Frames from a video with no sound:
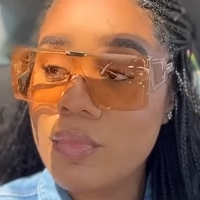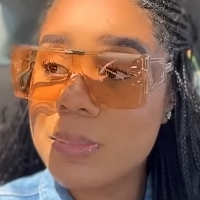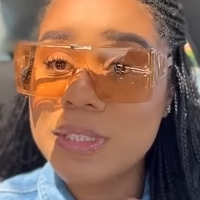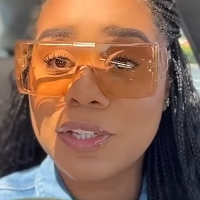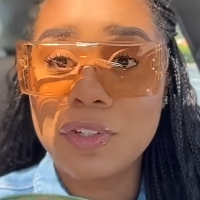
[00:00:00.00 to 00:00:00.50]

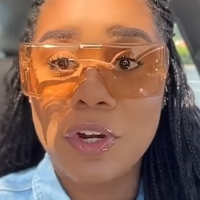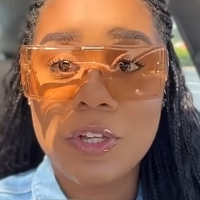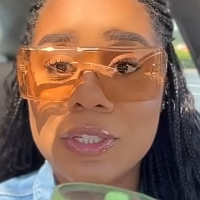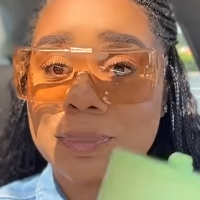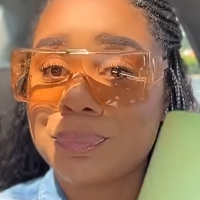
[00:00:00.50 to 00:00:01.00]
I'm telling you,
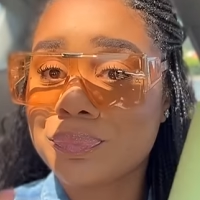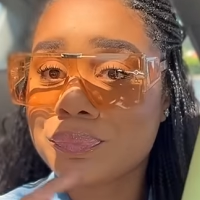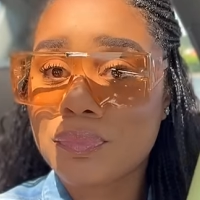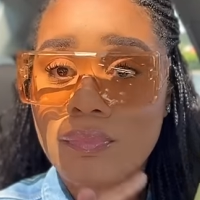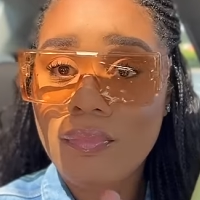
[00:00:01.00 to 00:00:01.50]
girls,
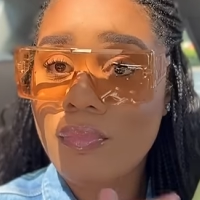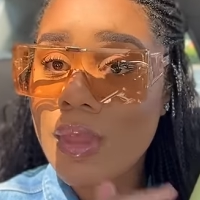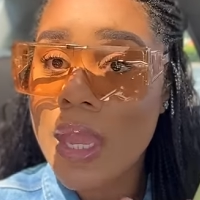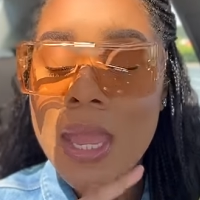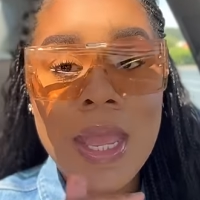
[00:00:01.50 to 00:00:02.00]

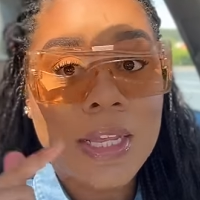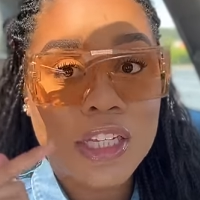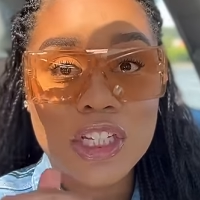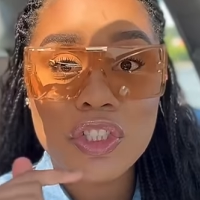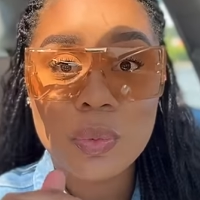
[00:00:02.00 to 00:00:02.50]

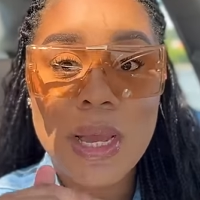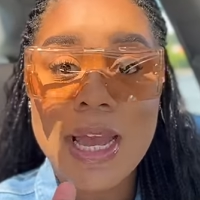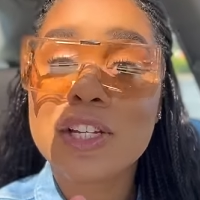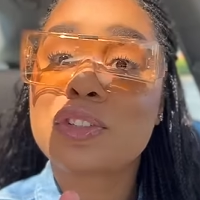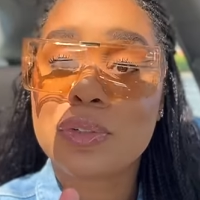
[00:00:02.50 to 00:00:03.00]
get you a
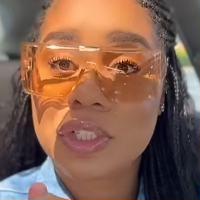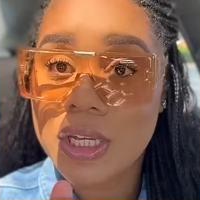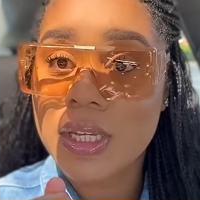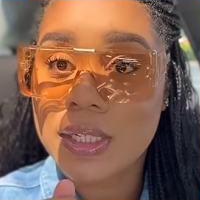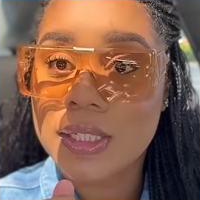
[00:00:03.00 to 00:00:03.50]
hydro
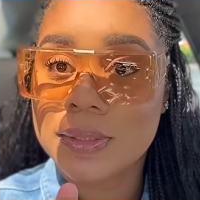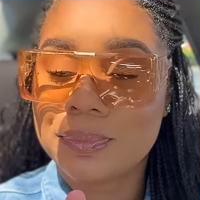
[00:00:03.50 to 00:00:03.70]
jug